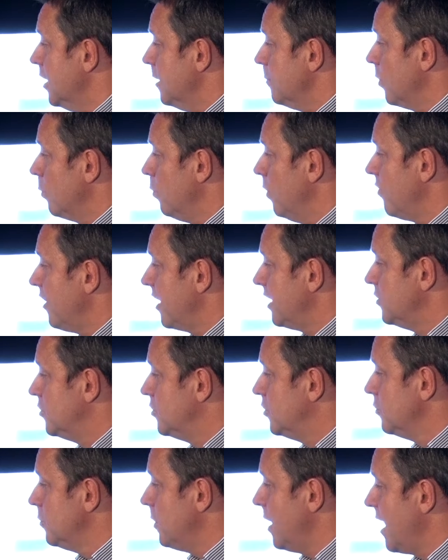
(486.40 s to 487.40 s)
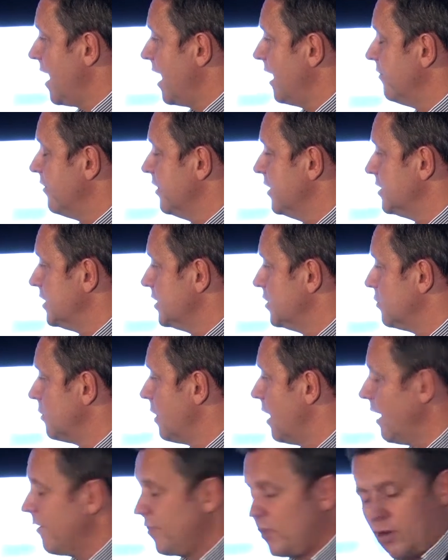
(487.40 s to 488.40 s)
But what they do have is a
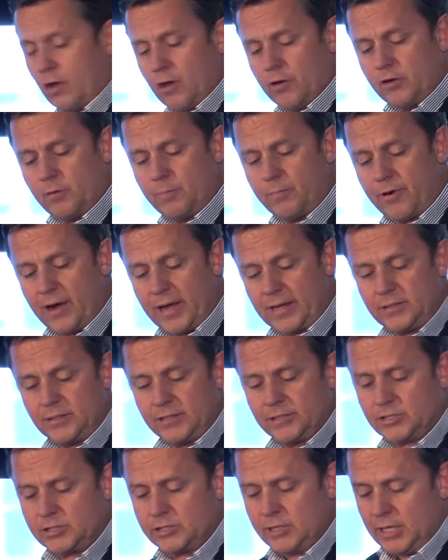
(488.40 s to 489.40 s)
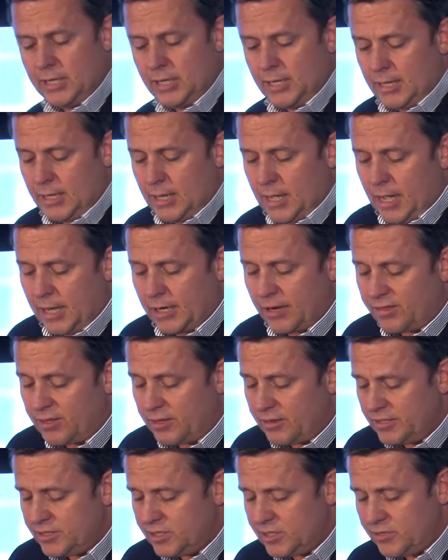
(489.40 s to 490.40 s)
draft code of practice. And I
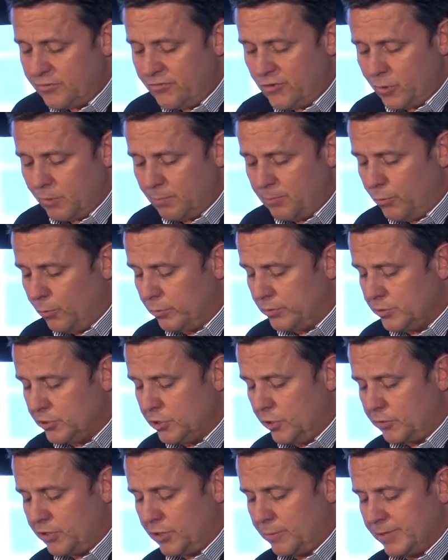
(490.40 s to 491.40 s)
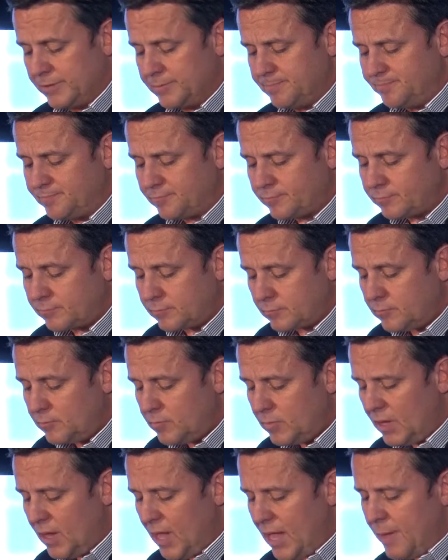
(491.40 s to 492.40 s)
think this is a very important document.
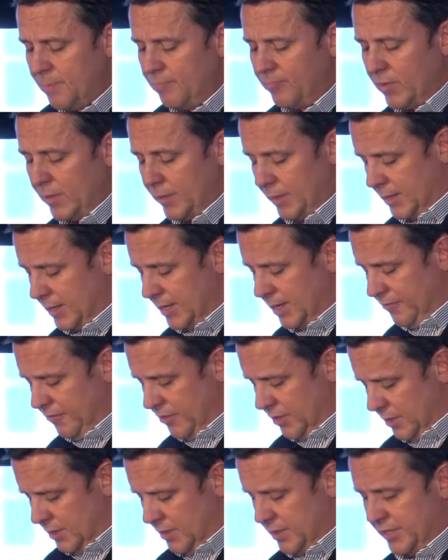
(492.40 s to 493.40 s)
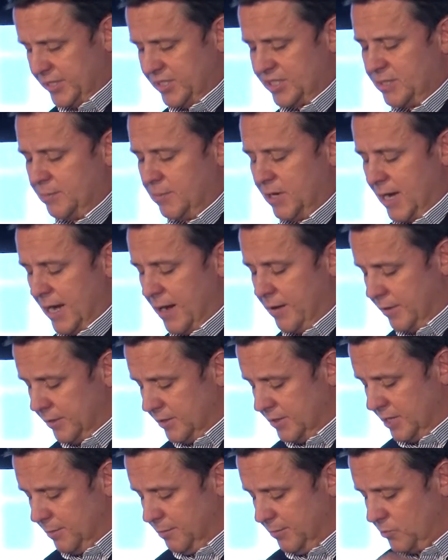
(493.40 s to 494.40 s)
Given the
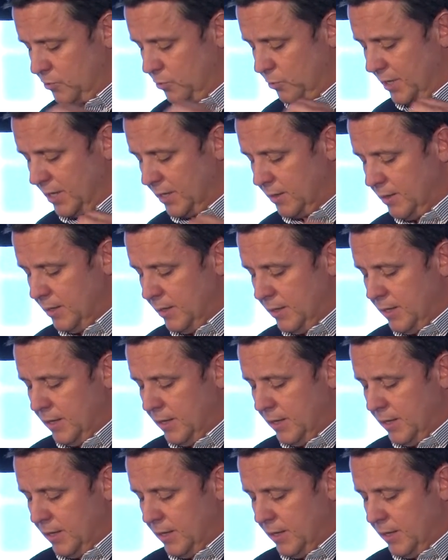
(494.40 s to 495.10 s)
similarity between